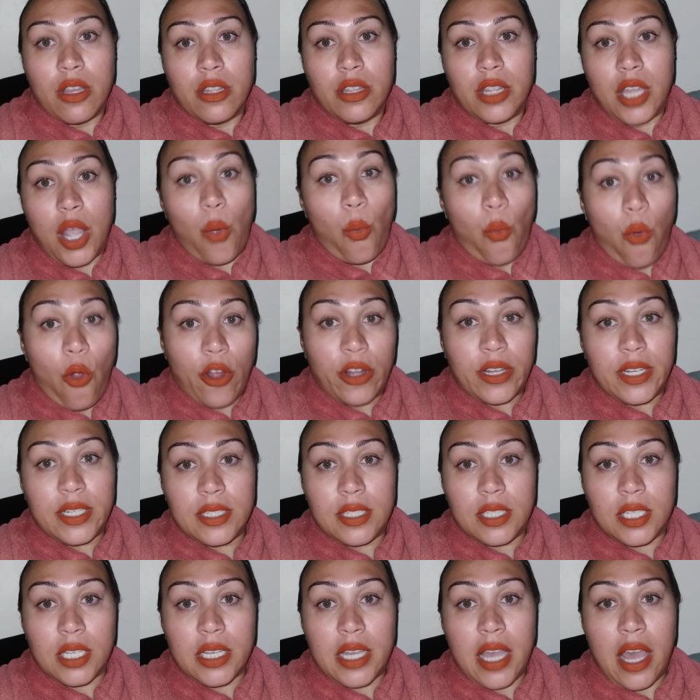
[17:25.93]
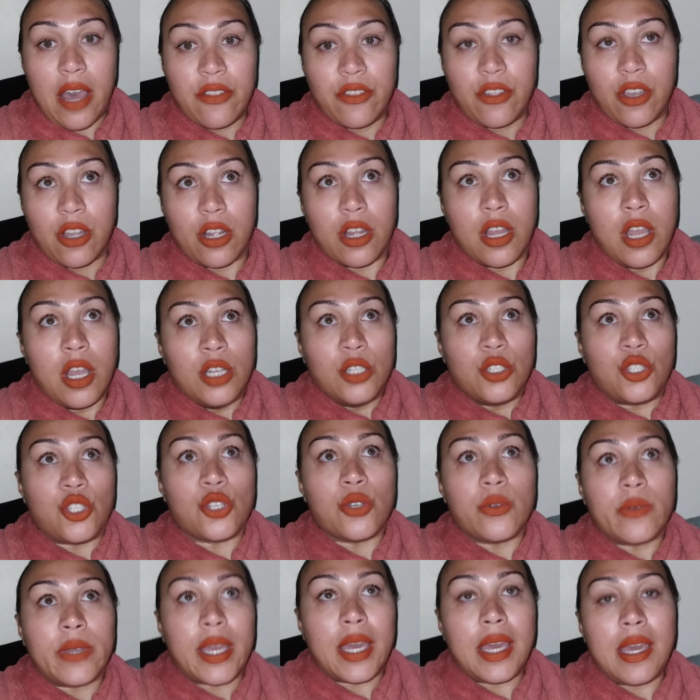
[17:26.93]
They're working together
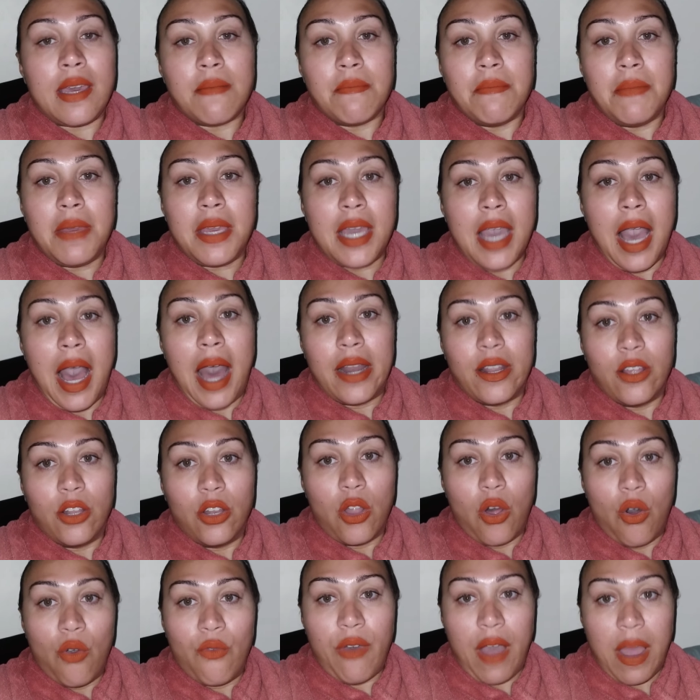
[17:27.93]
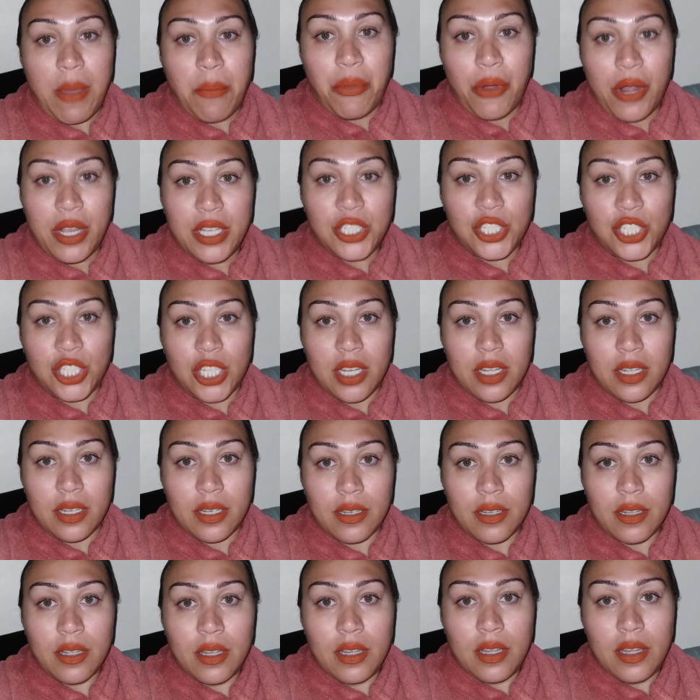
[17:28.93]
to keep me at a low
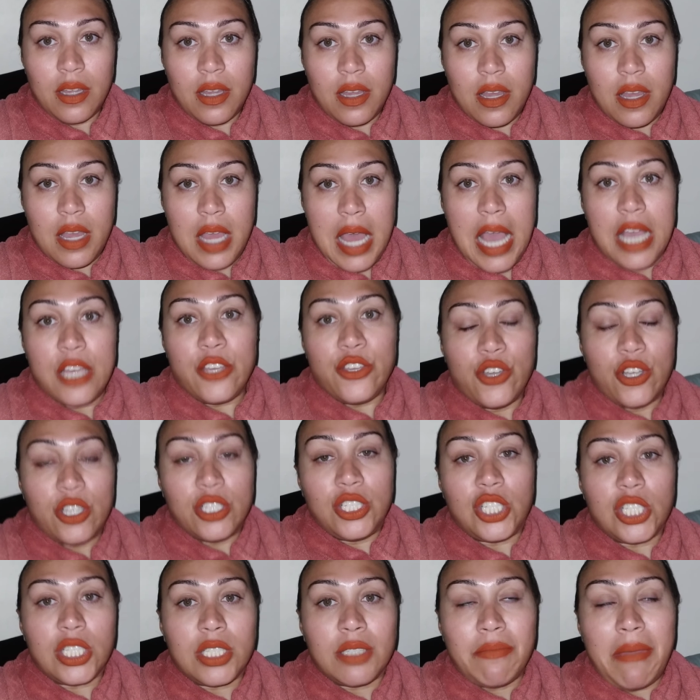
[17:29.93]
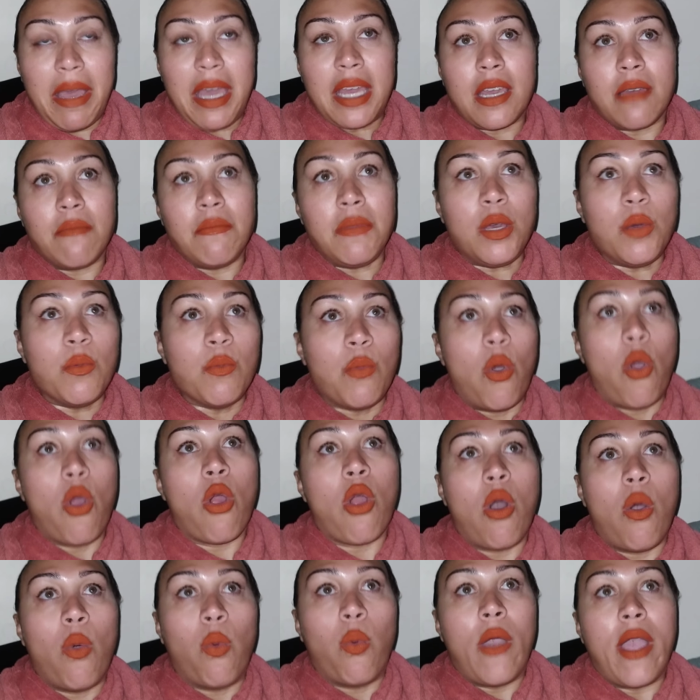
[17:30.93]
vibration. And you're just making me more
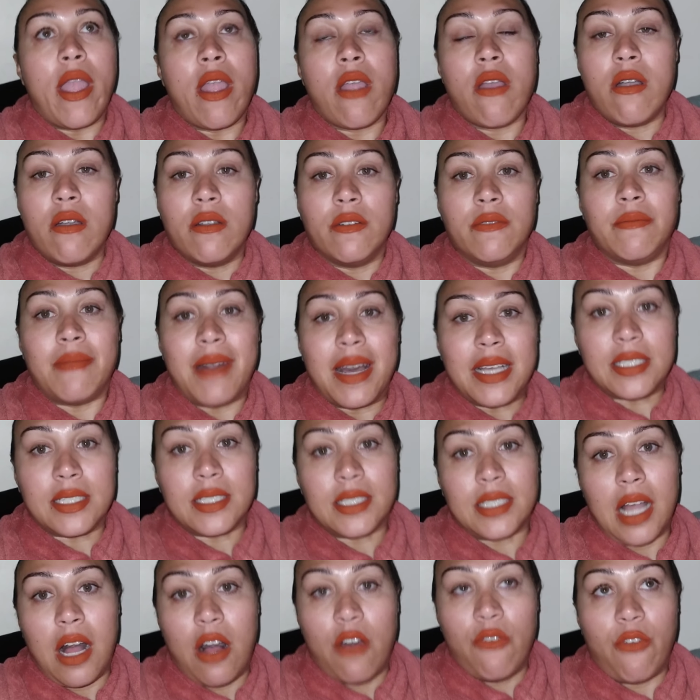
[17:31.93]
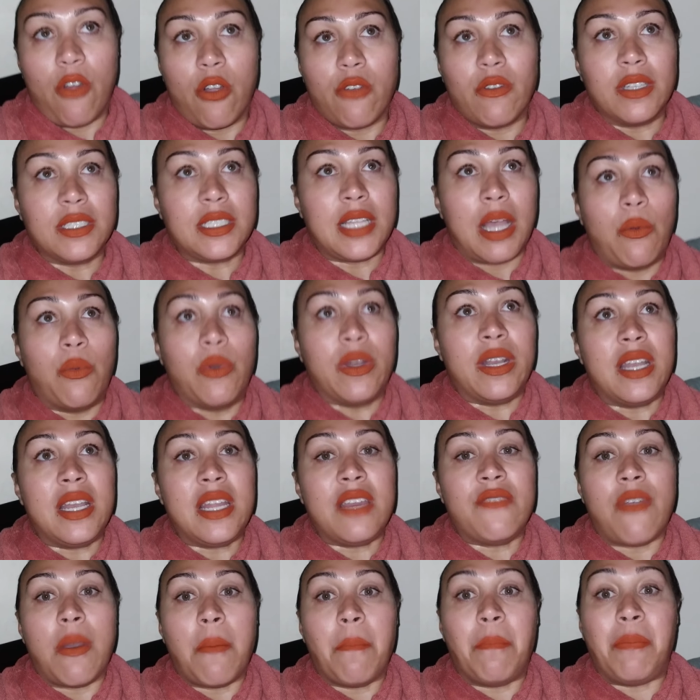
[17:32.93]
aware of myself, or else I wouldn't
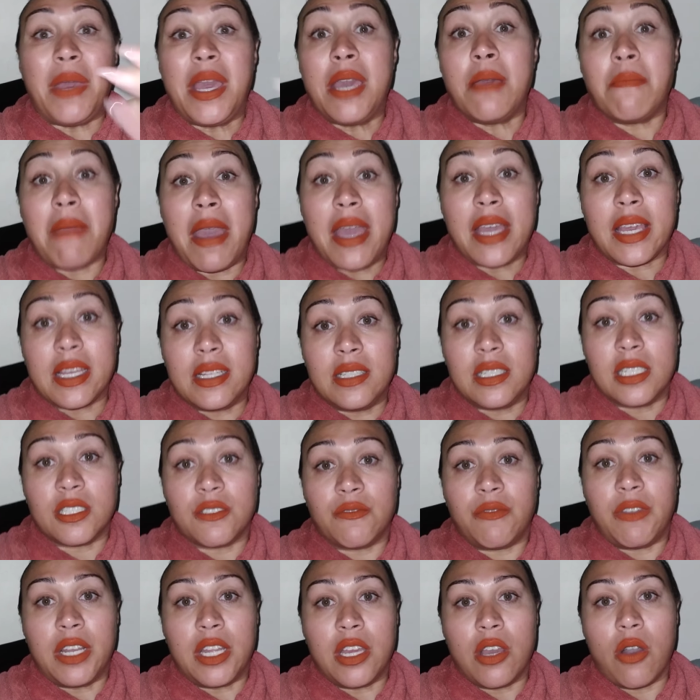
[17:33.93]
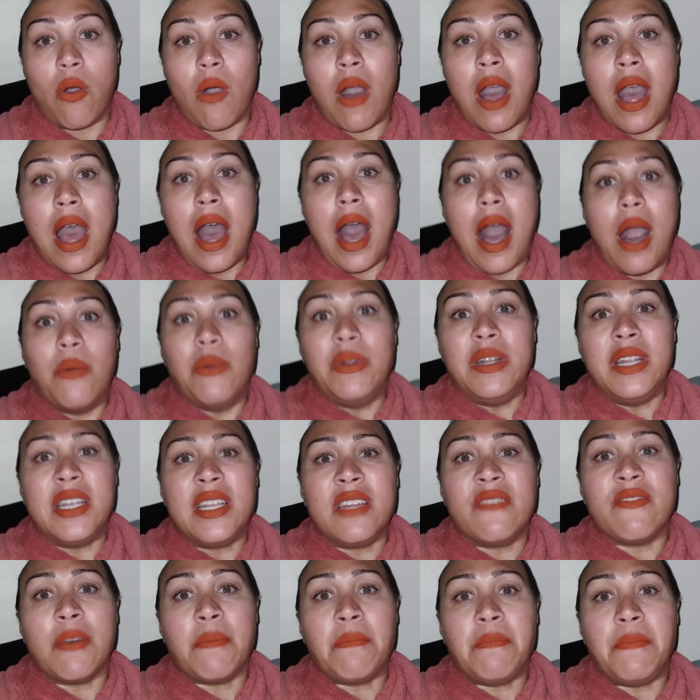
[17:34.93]
even be making this video. I wouldn't
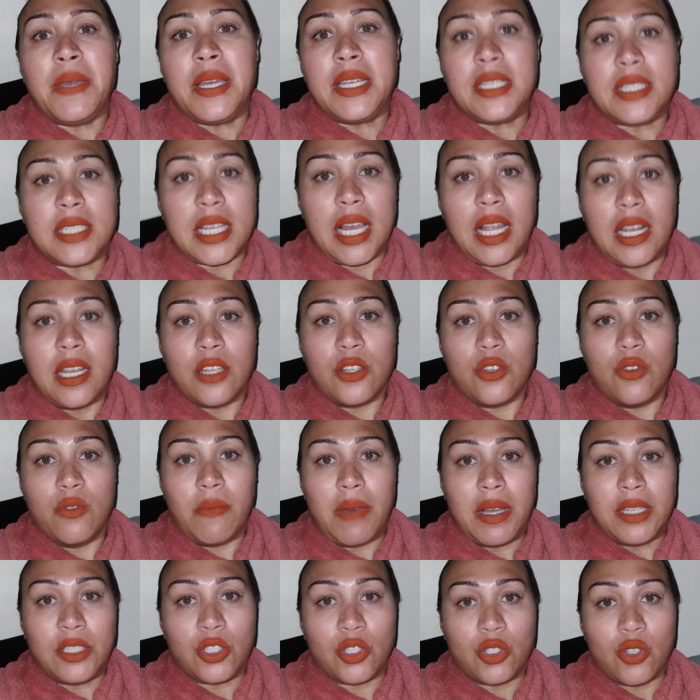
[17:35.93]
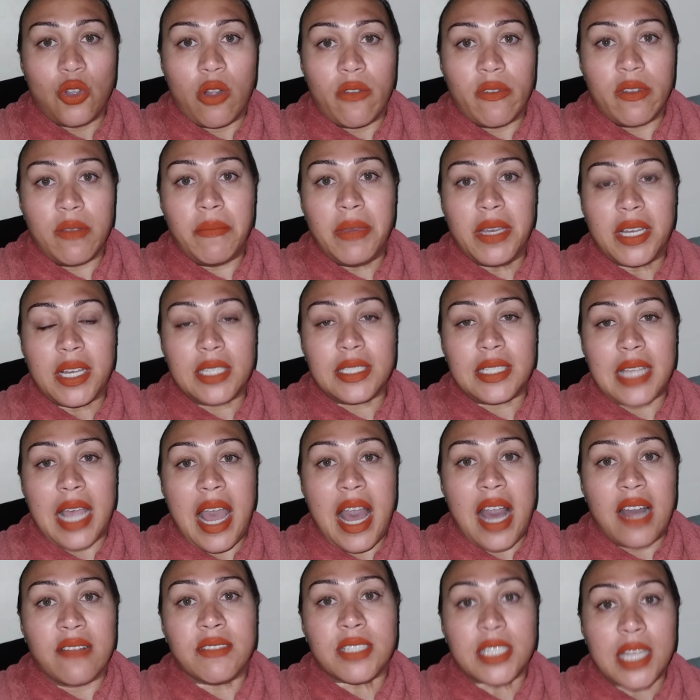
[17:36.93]
even be telling you my story, because I
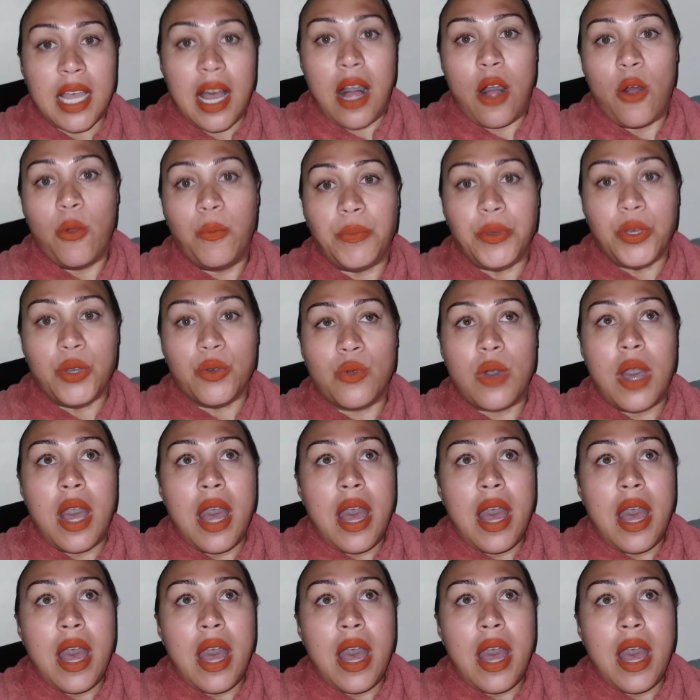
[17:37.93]
have to help you.